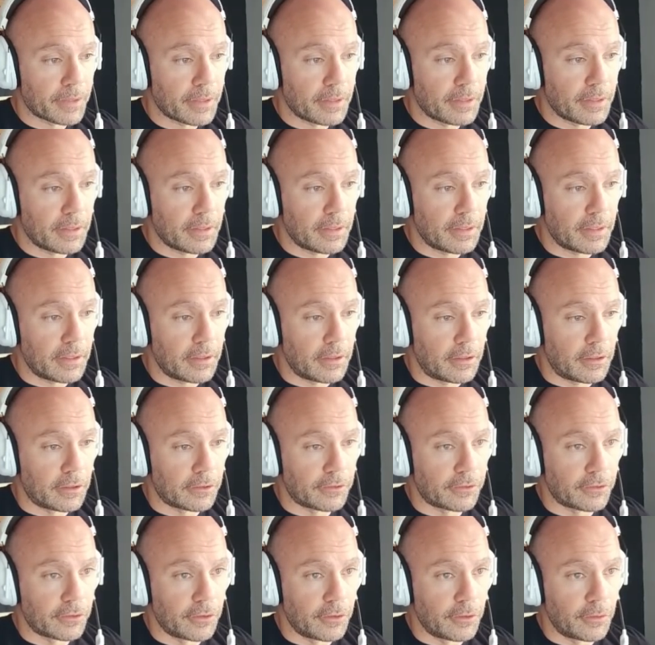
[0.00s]
And
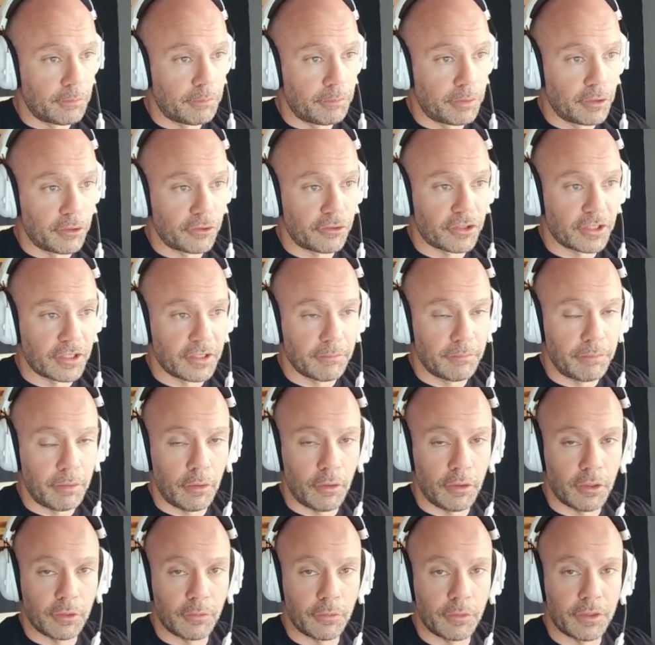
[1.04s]
also pushing and
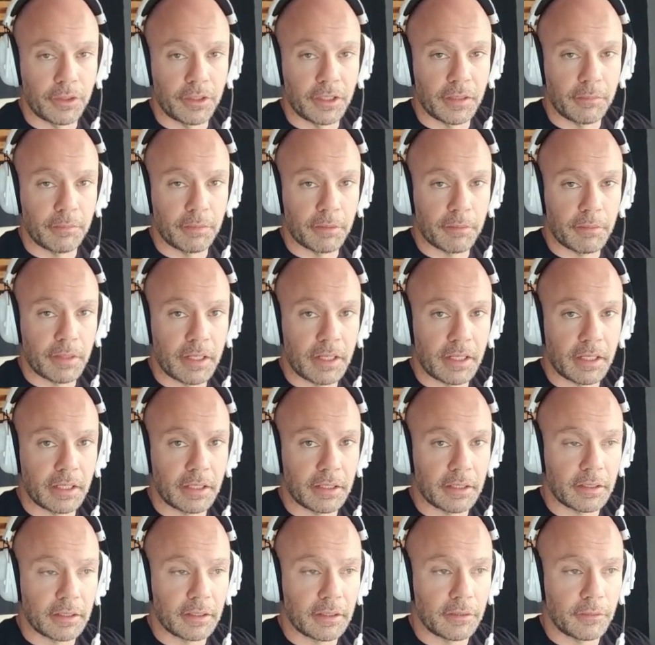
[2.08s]
pulling with the upper
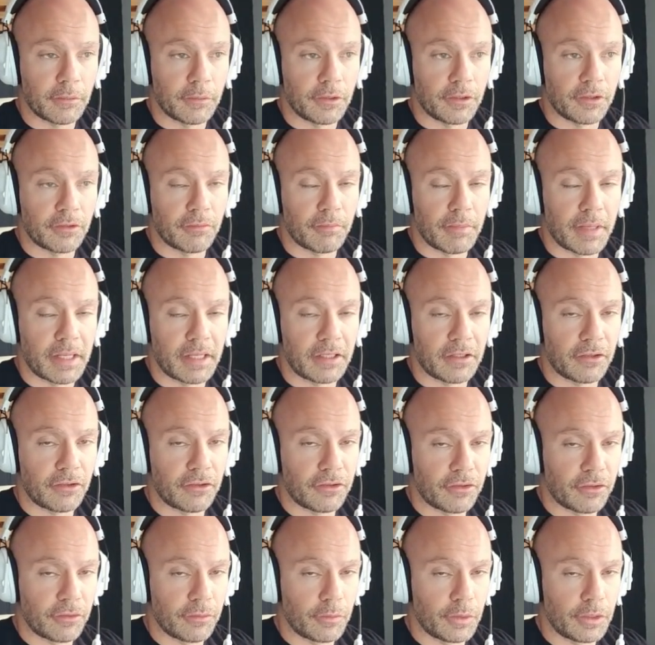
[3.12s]
body. In which manner
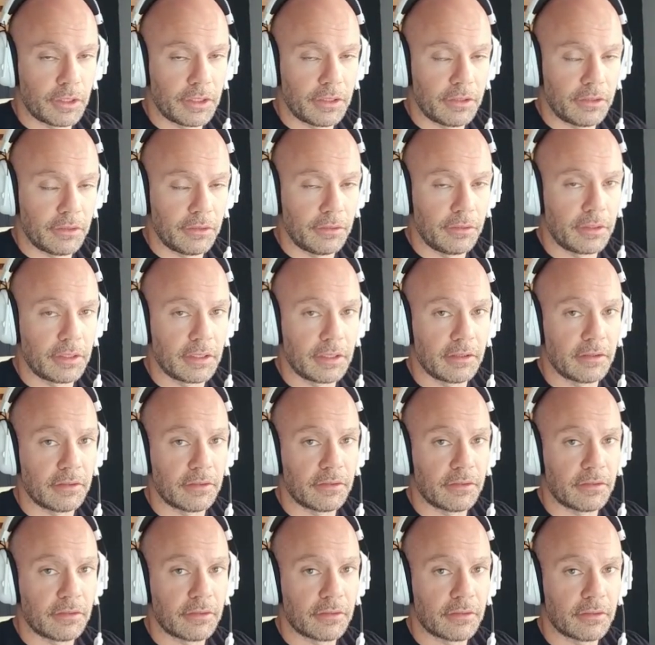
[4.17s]
should we do
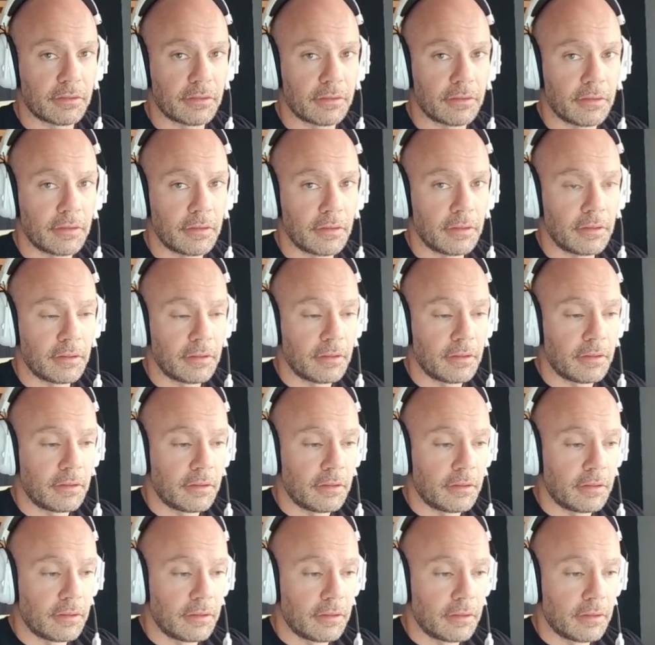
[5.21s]
this?
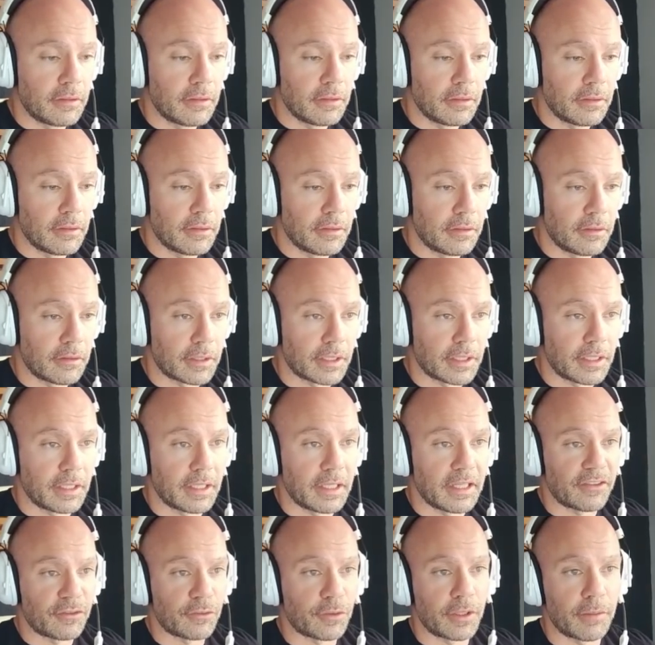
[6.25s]
Okay, and
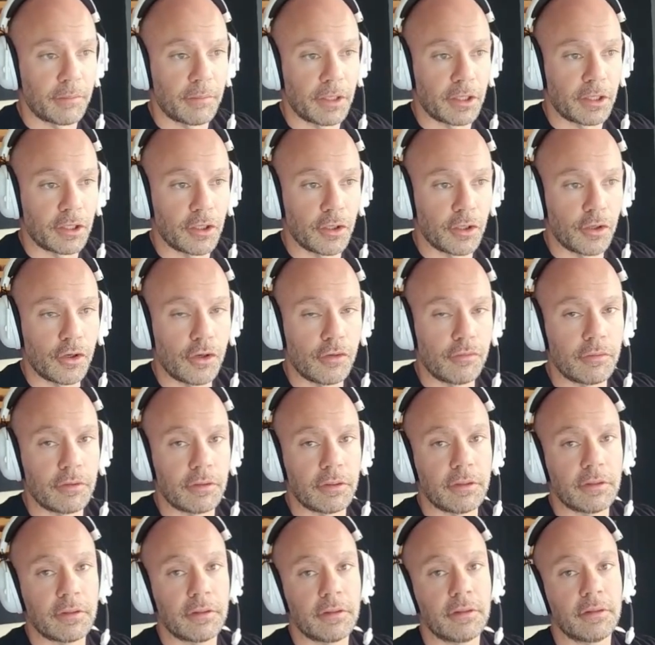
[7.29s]
that's what I'm going to go
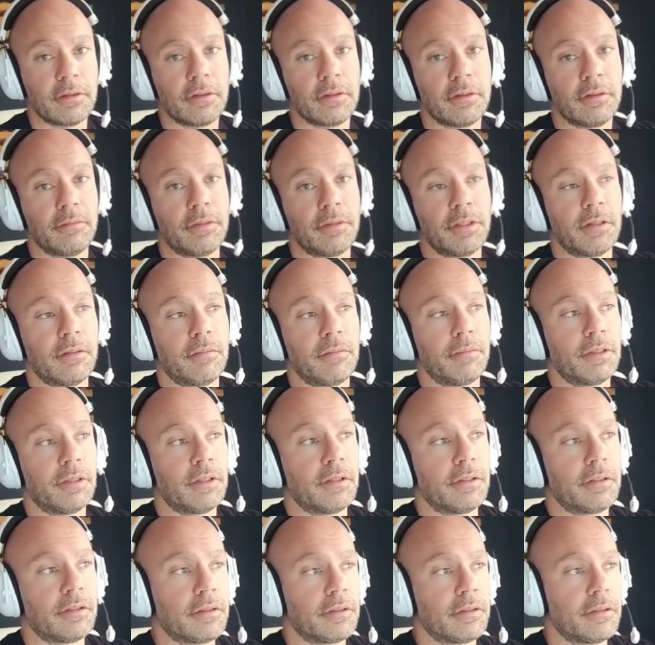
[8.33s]
over. I'm
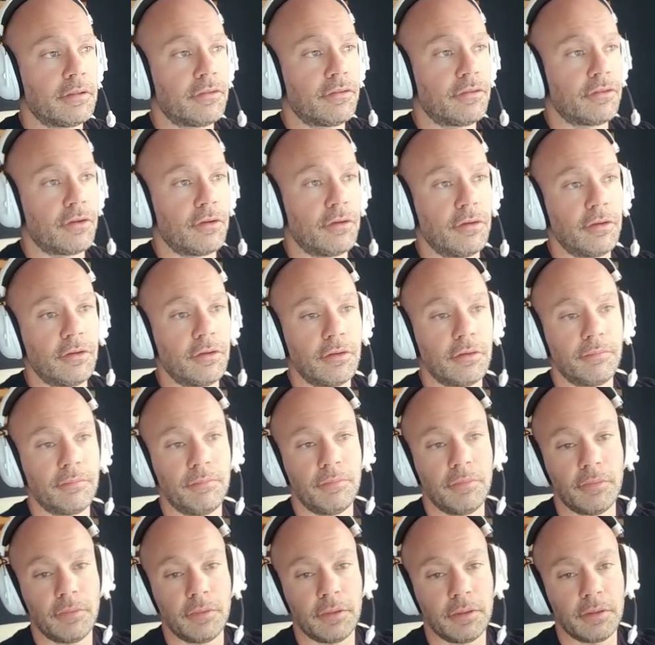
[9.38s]
gonna show you.
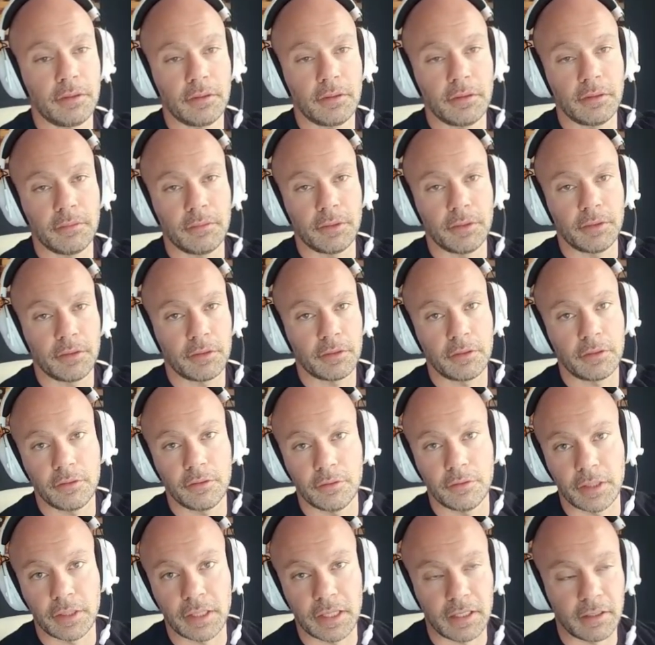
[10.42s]
I'm gonna
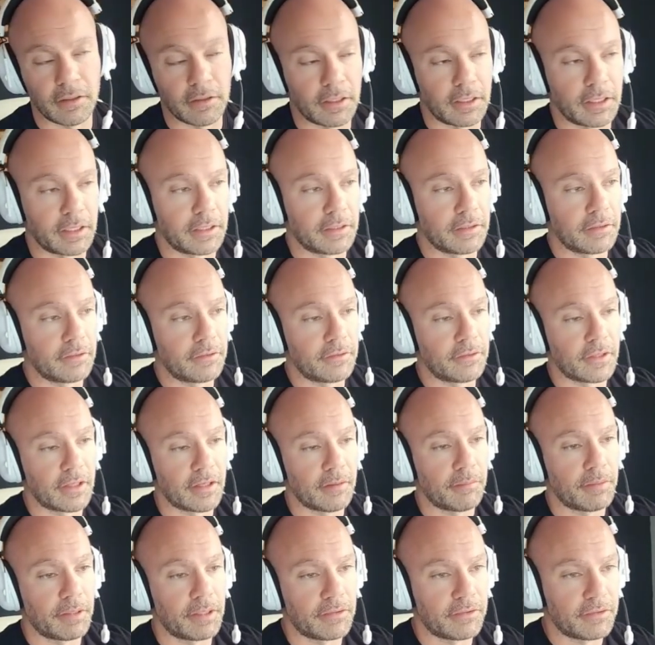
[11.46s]
do an outline
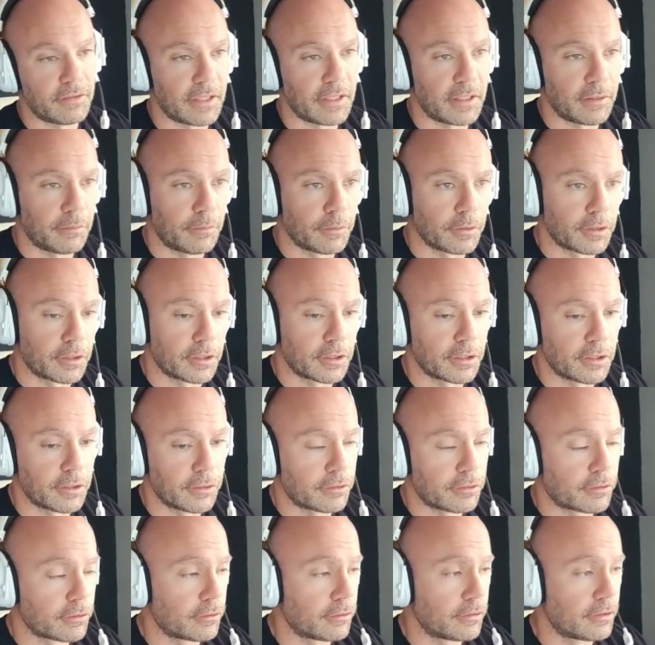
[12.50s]
step by step. We're gonna go
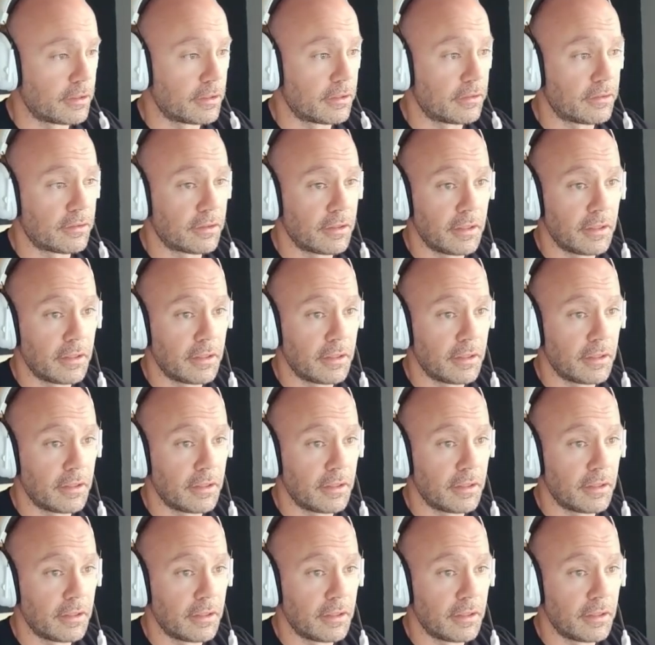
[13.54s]
through this.